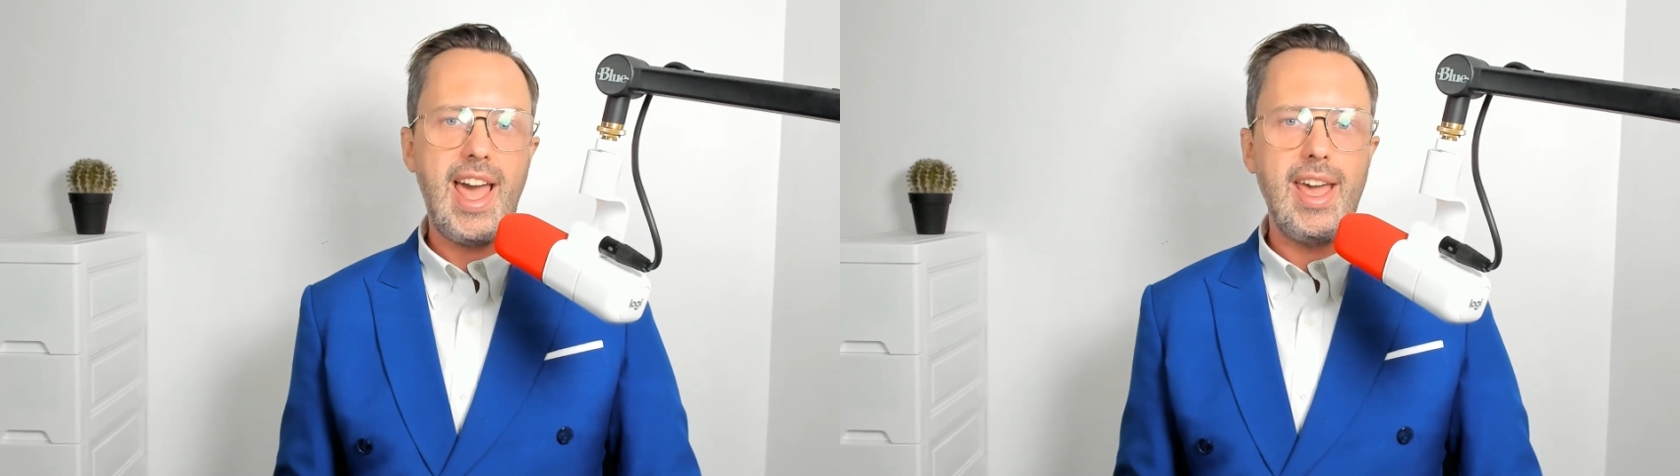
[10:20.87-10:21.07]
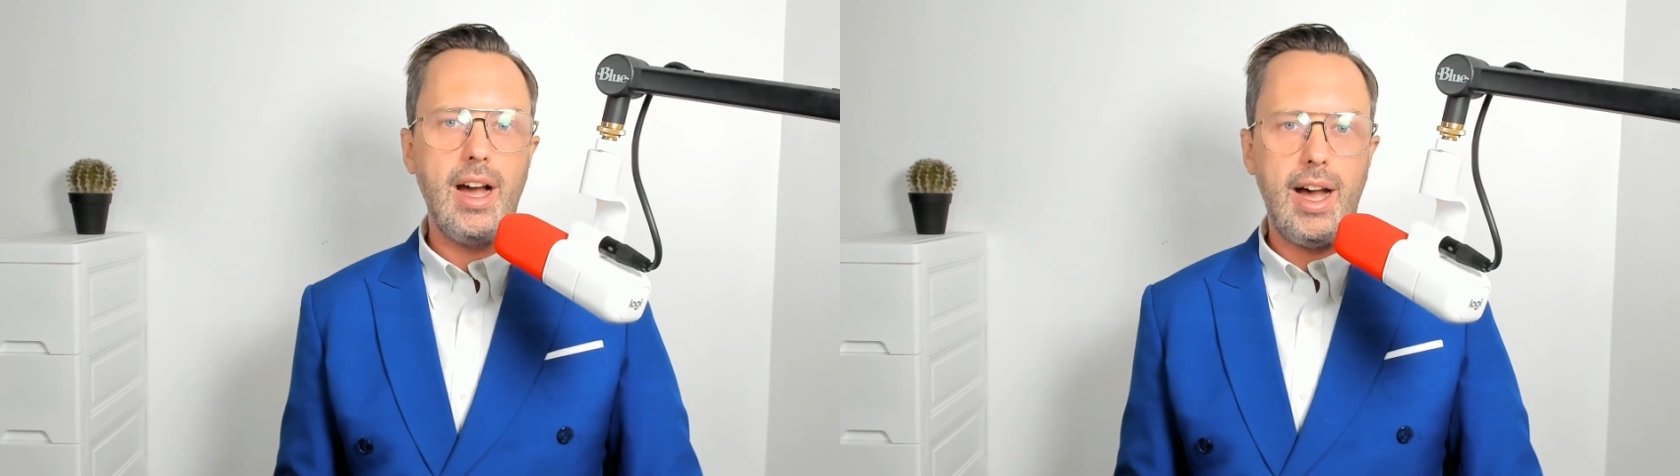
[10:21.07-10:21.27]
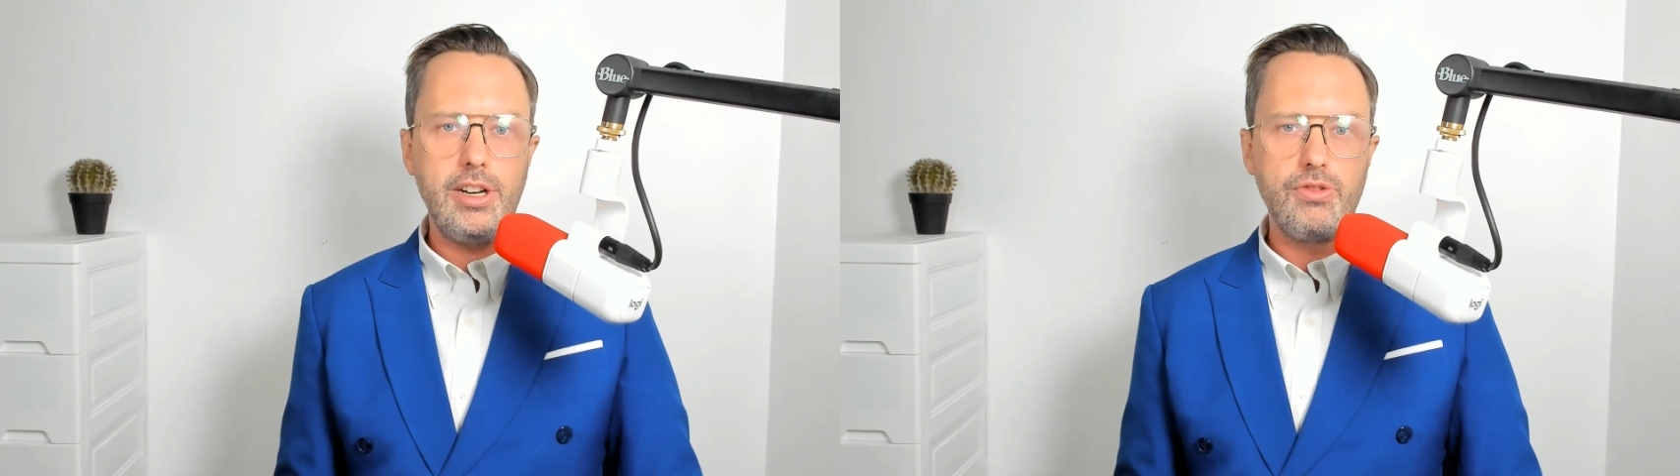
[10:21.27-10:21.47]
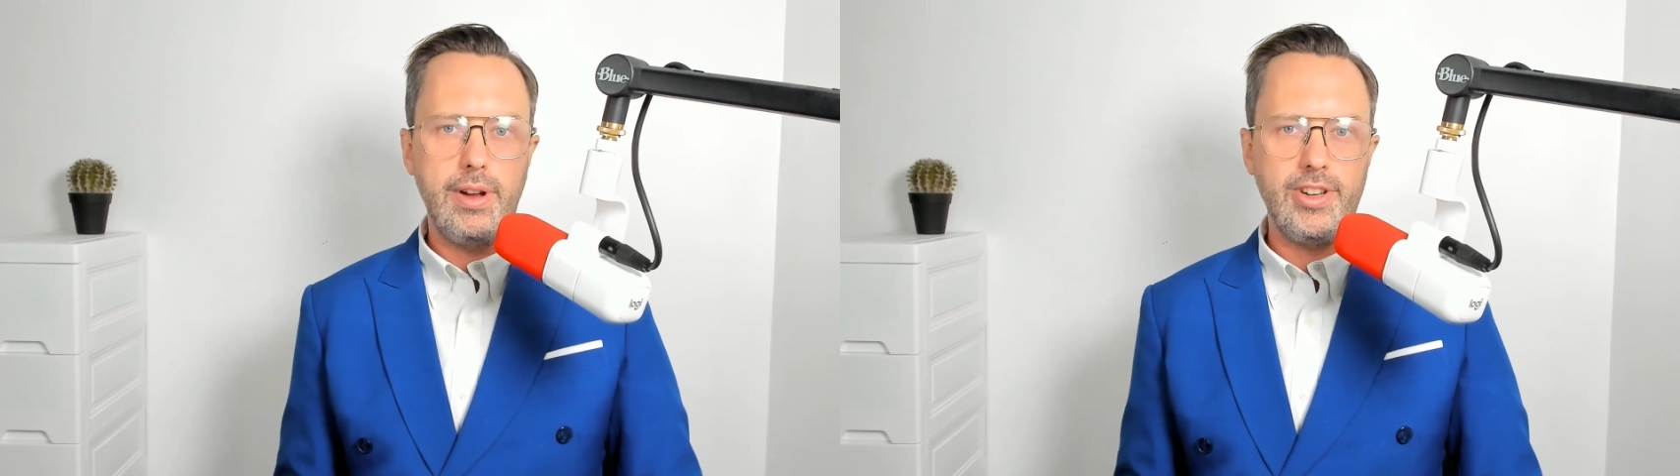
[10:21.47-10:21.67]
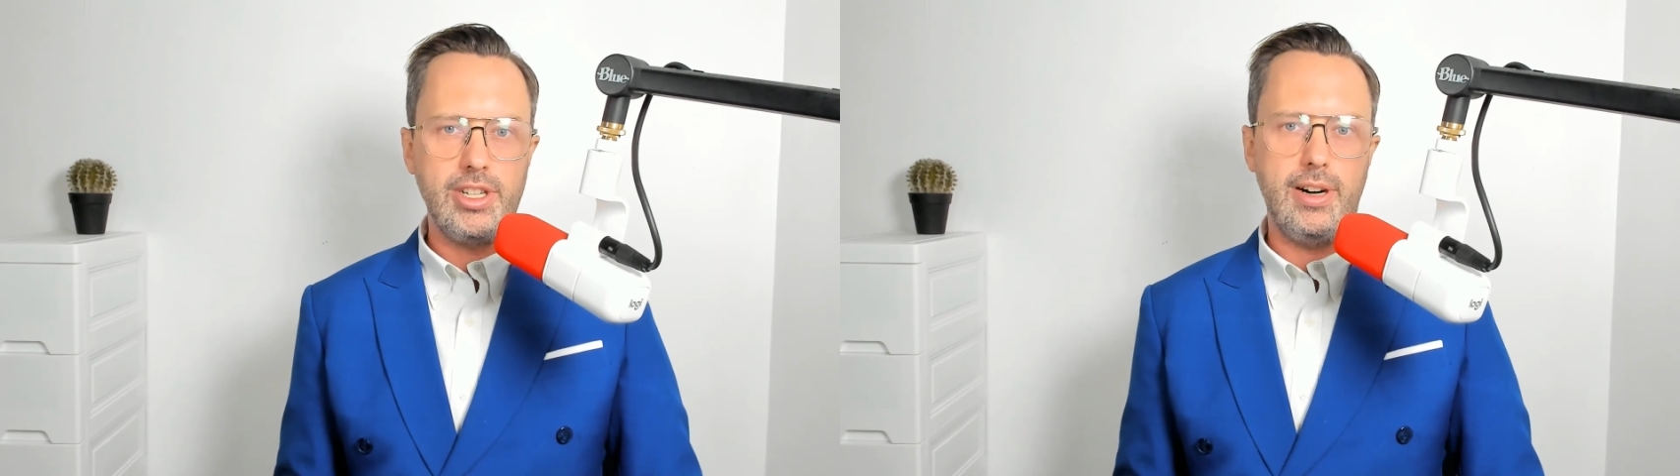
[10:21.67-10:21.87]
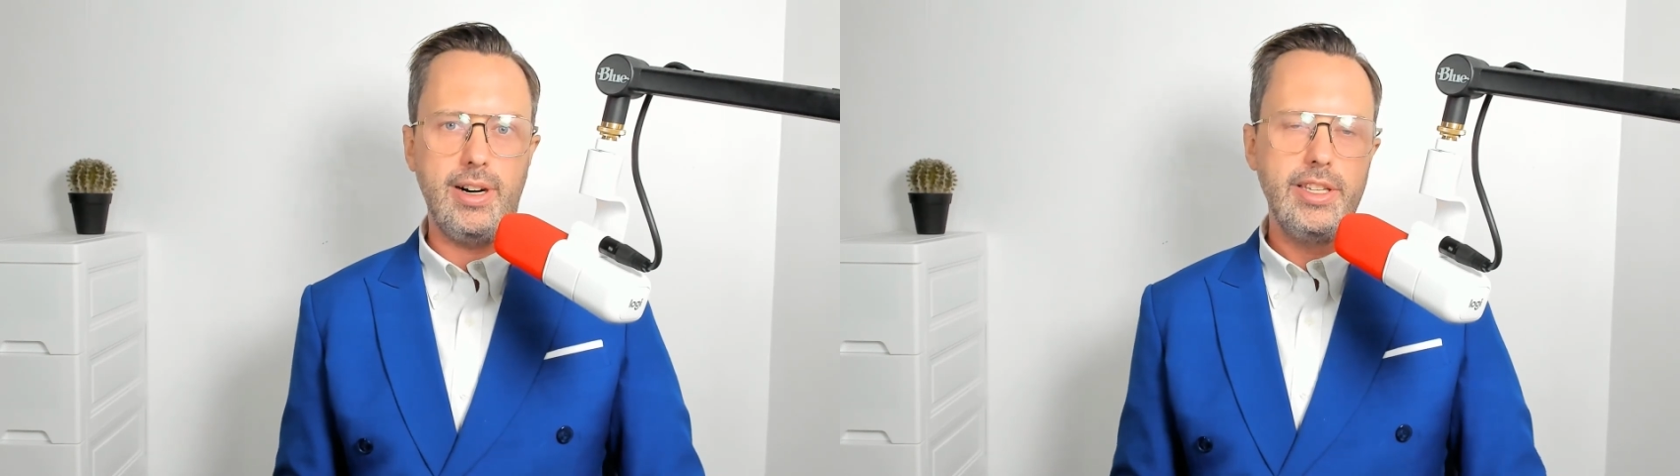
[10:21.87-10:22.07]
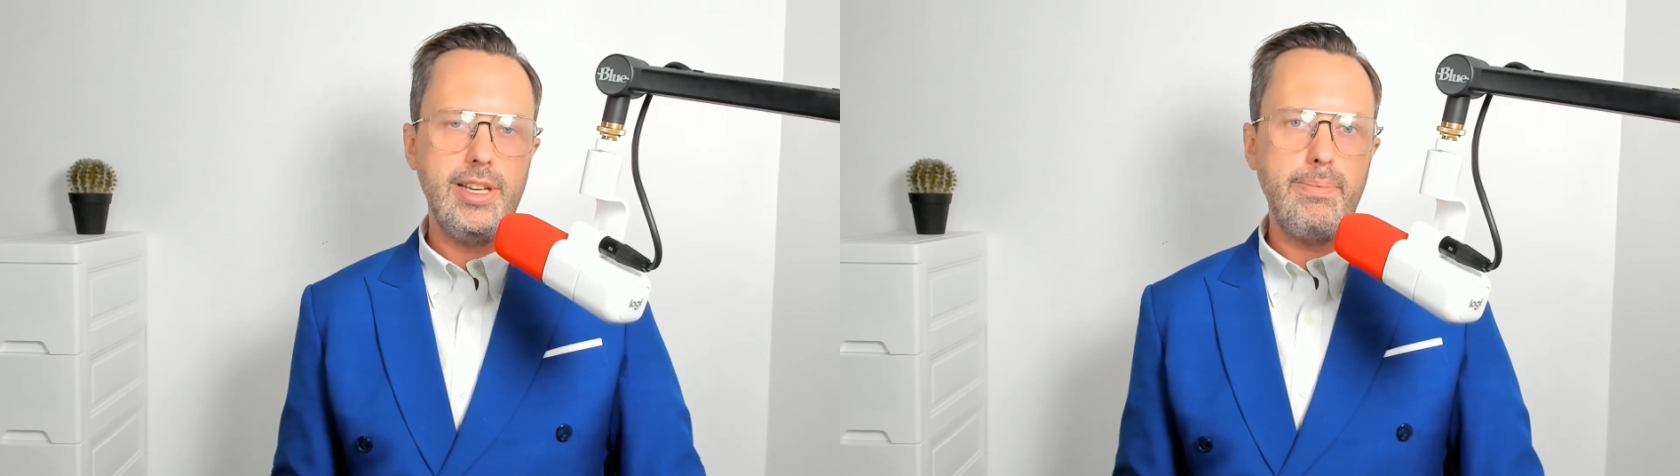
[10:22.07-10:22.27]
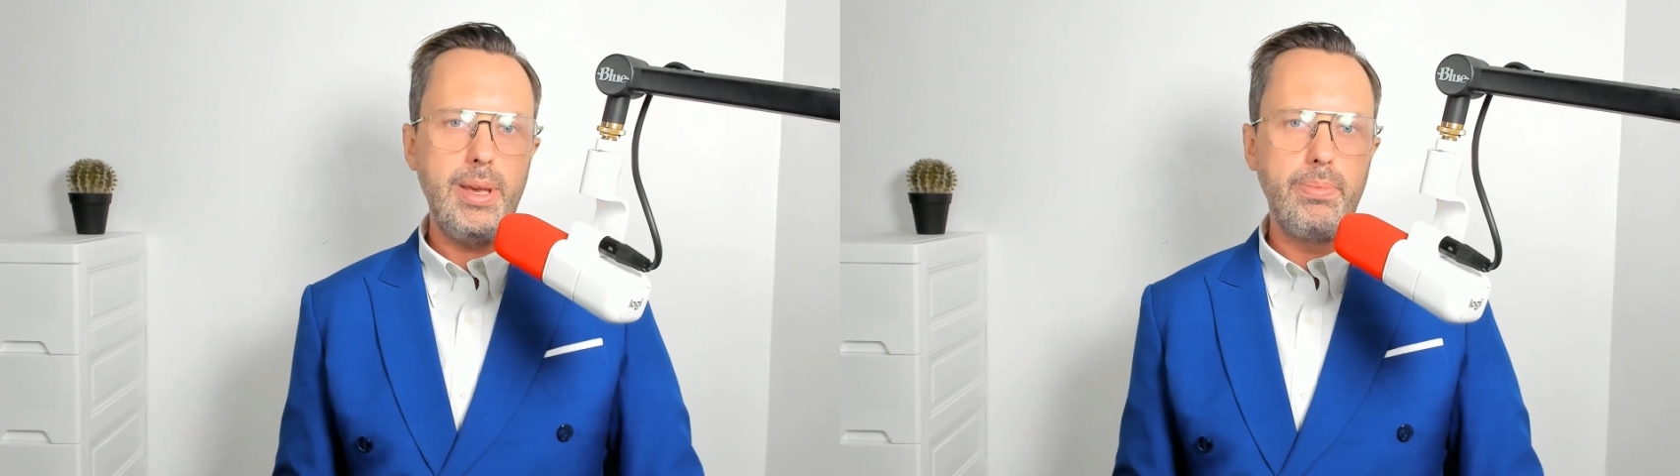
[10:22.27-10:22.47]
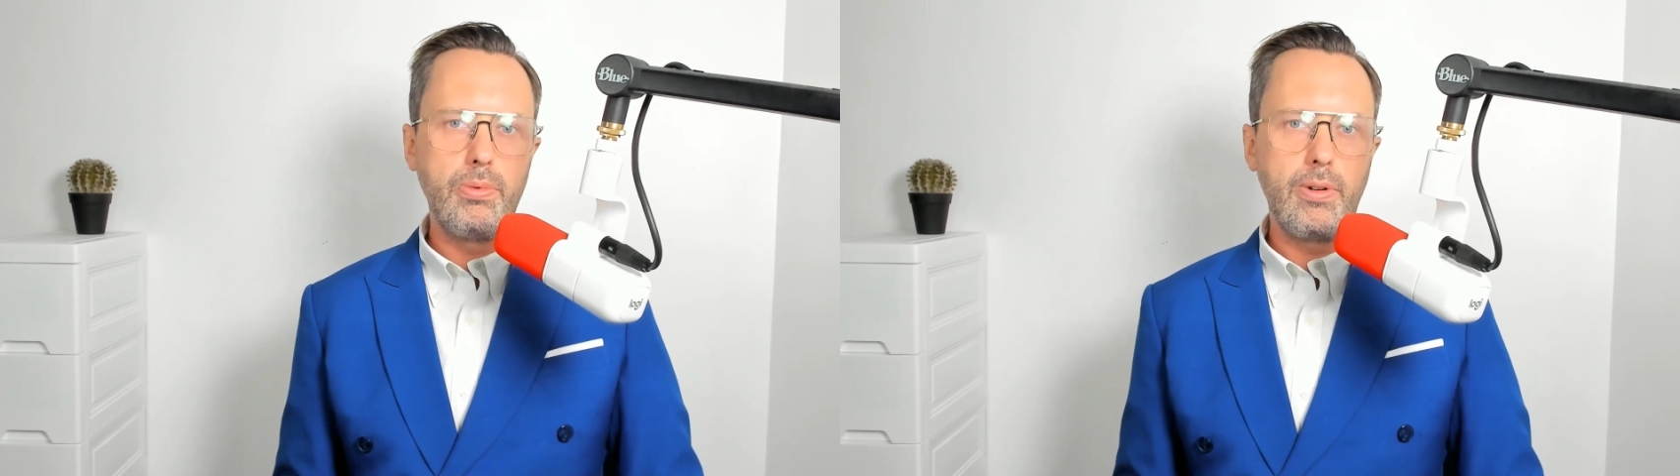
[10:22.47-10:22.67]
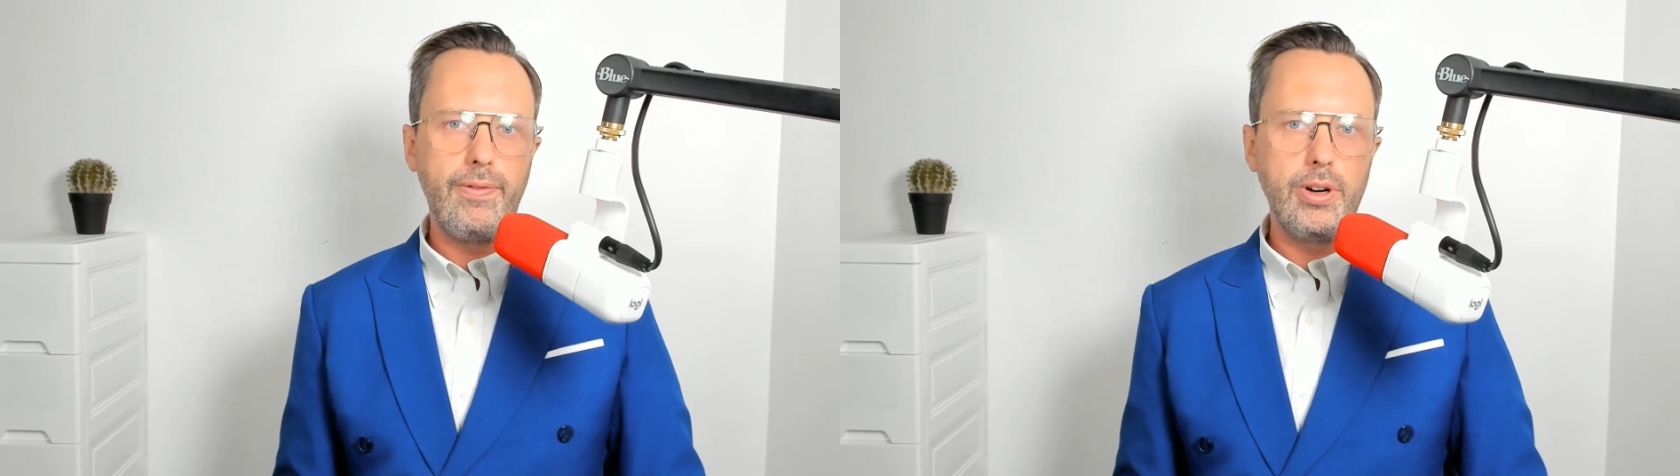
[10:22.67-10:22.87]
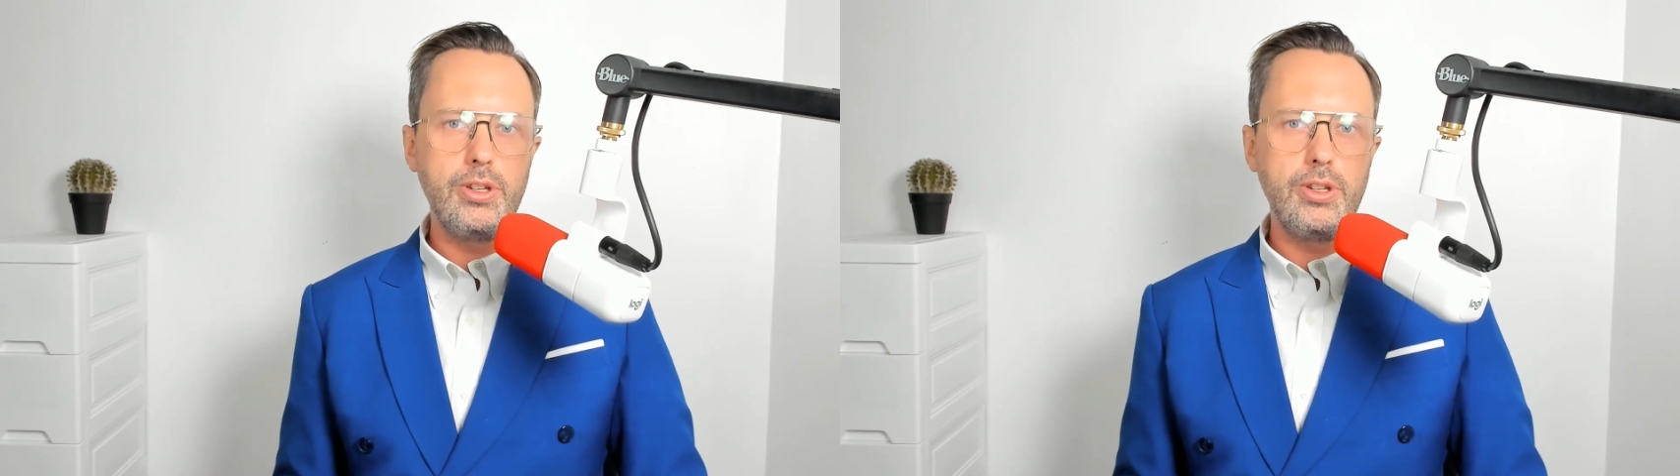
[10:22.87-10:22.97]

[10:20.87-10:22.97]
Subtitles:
AI-driven targeting. Some people refer to